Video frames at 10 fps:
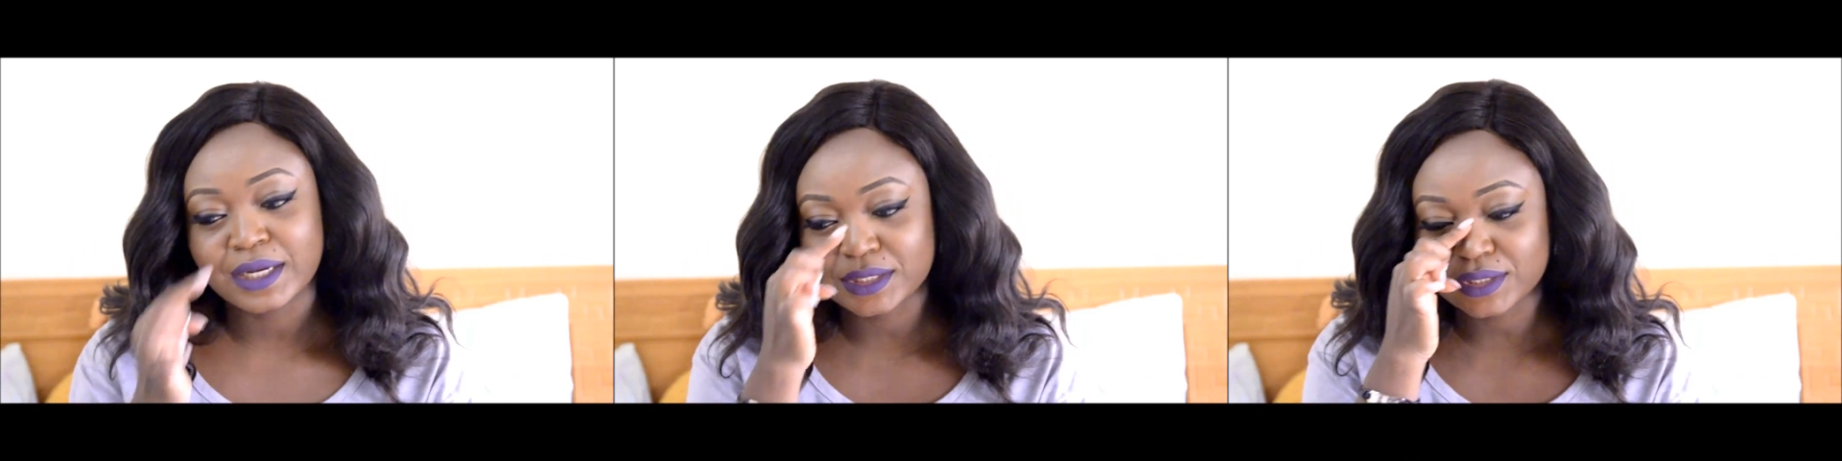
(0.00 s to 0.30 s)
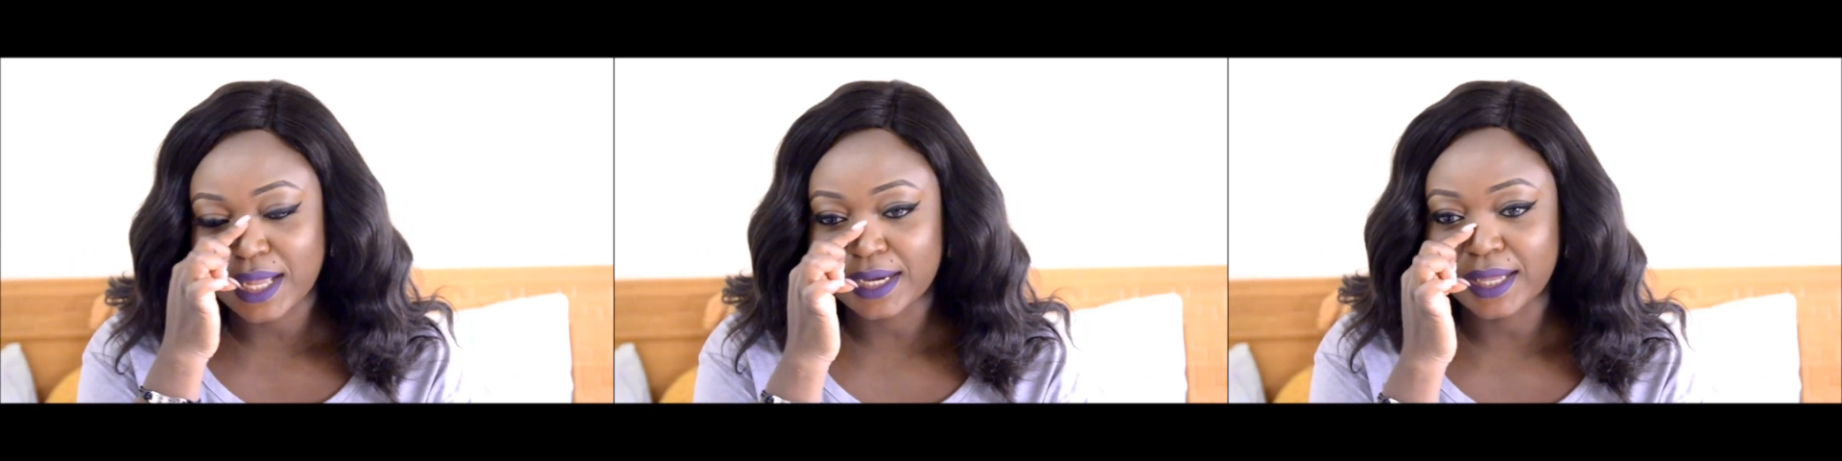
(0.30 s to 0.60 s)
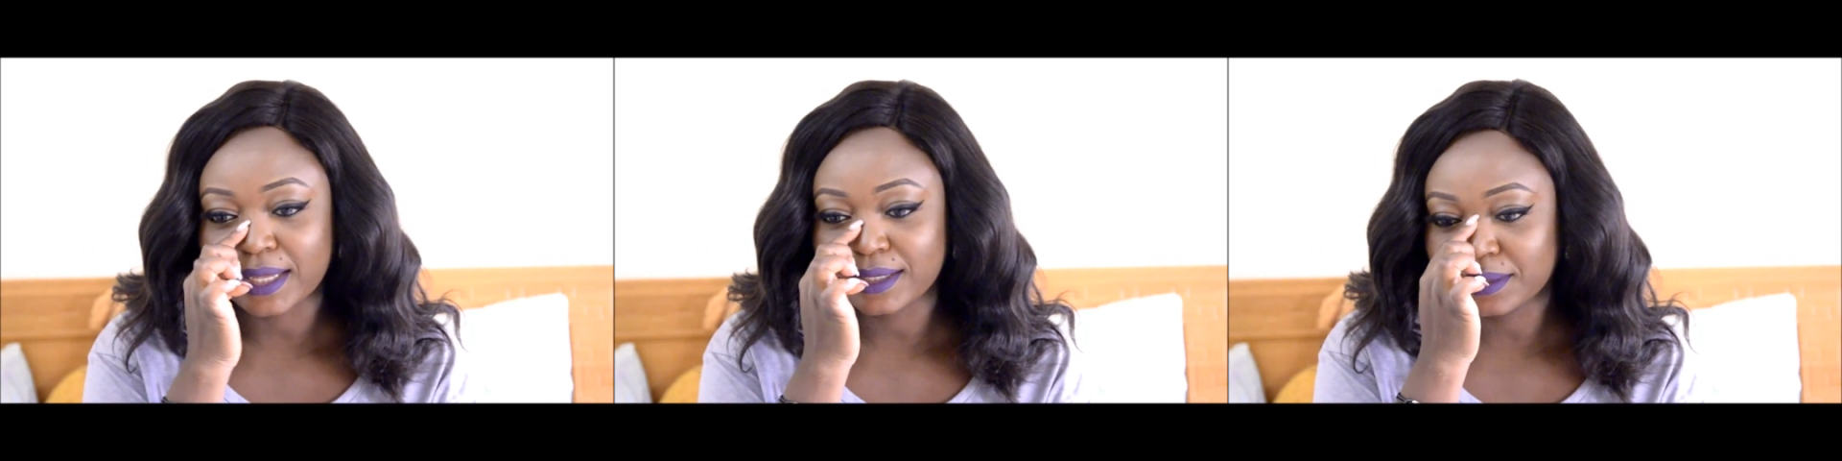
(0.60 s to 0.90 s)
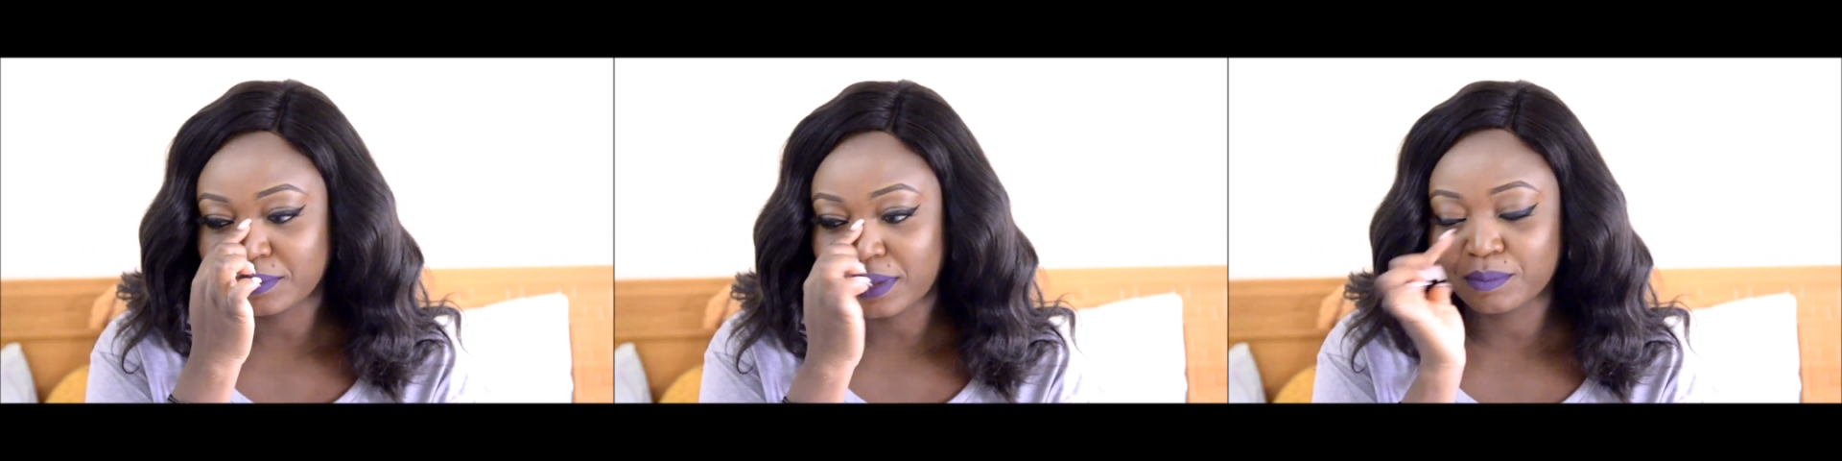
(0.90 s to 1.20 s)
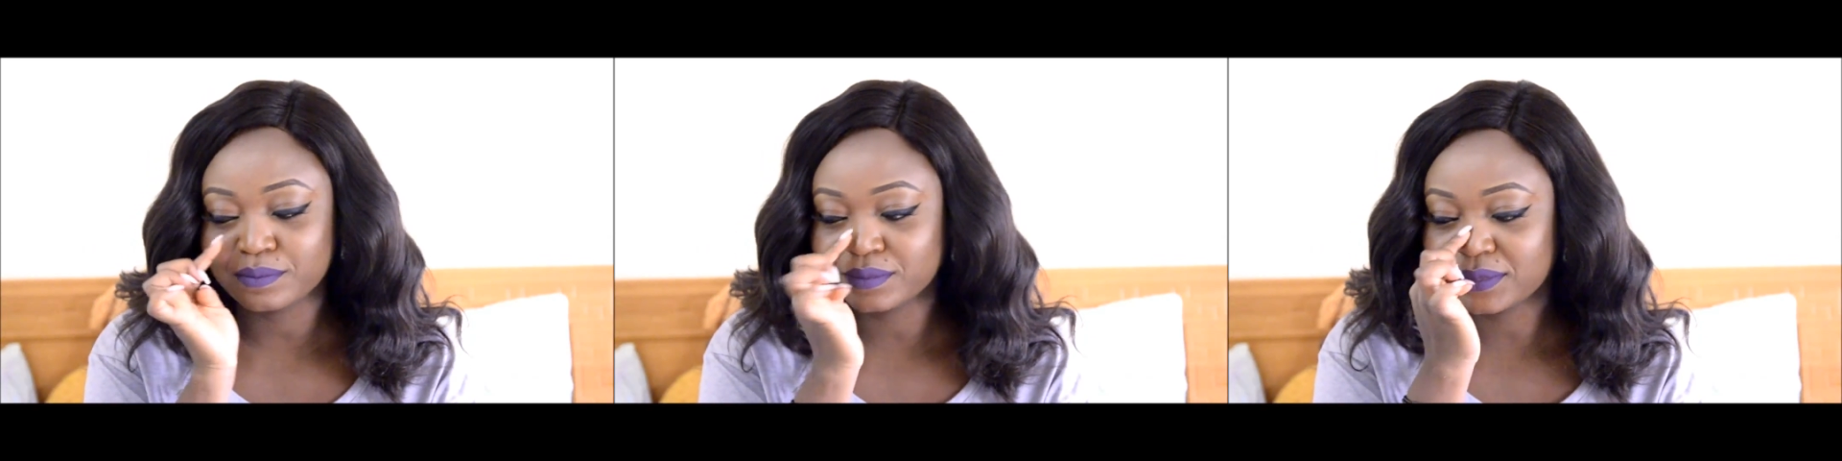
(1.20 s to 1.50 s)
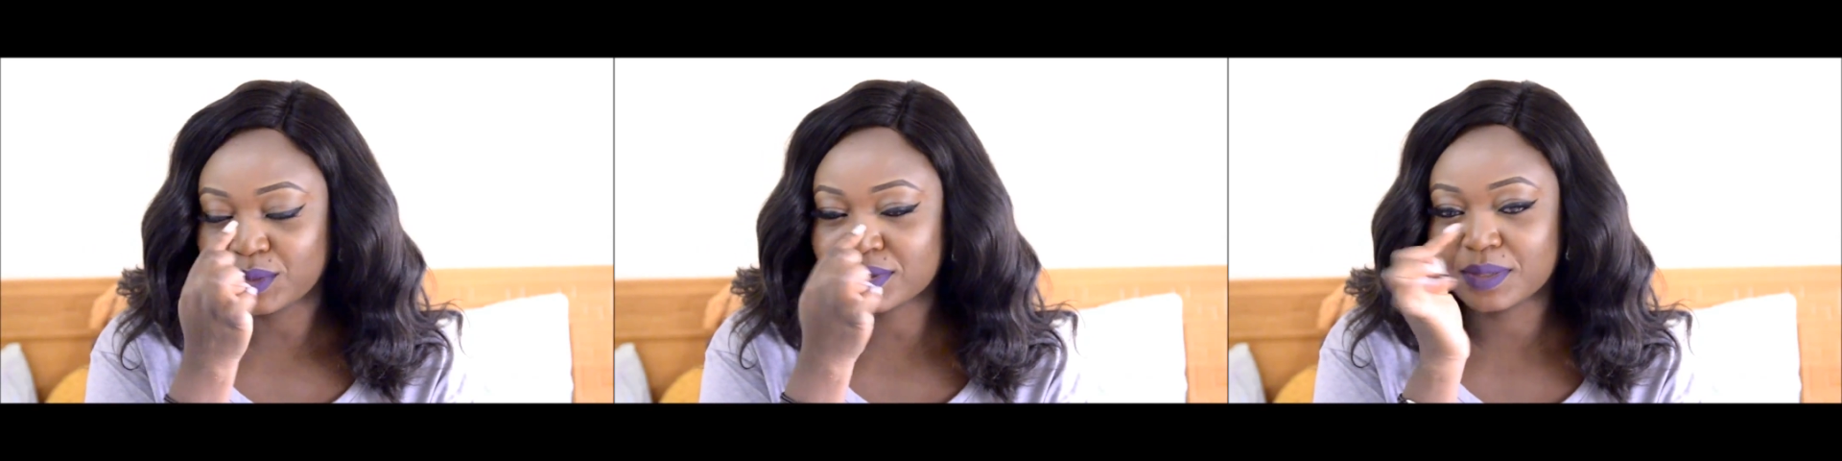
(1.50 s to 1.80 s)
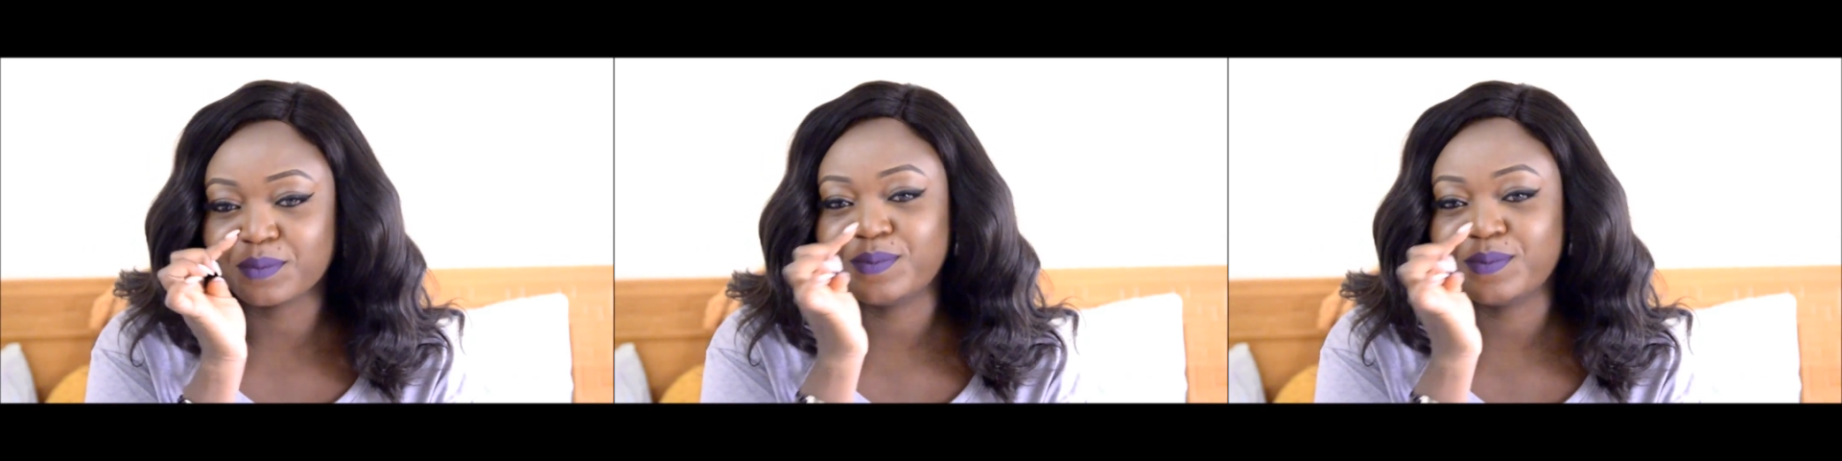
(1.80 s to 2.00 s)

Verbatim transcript: I just had like my there was a